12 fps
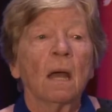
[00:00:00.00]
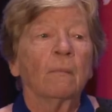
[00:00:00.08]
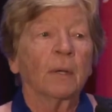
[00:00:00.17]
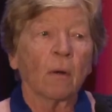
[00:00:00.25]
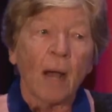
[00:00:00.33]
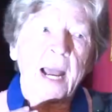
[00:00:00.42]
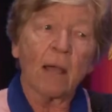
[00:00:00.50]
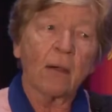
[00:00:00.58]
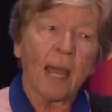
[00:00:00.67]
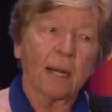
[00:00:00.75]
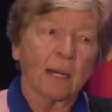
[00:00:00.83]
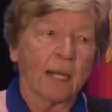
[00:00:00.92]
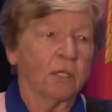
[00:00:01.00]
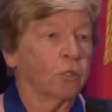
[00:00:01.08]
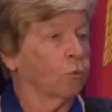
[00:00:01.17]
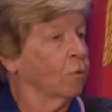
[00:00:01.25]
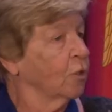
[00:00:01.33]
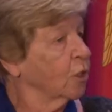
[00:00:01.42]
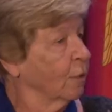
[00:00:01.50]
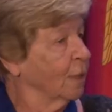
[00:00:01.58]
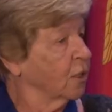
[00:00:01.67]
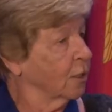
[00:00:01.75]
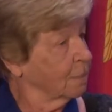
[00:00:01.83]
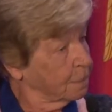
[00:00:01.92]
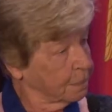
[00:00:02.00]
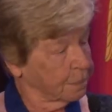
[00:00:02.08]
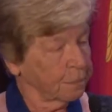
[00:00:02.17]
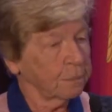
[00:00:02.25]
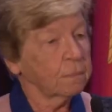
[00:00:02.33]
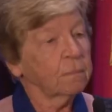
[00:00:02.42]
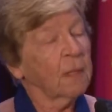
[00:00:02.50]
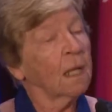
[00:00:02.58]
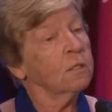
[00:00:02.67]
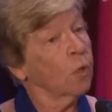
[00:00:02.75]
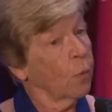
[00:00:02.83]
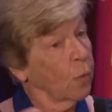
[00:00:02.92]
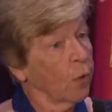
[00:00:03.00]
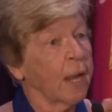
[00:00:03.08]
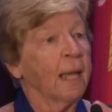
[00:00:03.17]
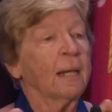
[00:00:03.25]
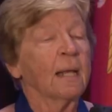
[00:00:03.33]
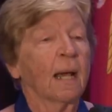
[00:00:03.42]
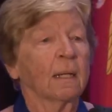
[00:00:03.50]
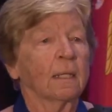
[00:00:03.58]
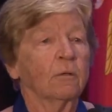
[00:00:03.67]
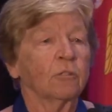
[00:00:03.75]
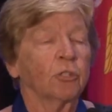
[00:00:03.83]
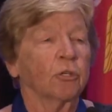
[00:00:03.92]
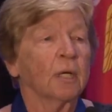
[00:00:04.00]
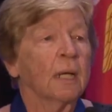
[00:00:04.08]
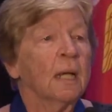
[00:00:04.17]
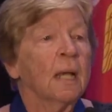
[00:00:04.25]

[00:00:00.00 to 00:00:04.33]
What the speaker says: But Ohio had an Agent Orange Commission, so we were handing out literature.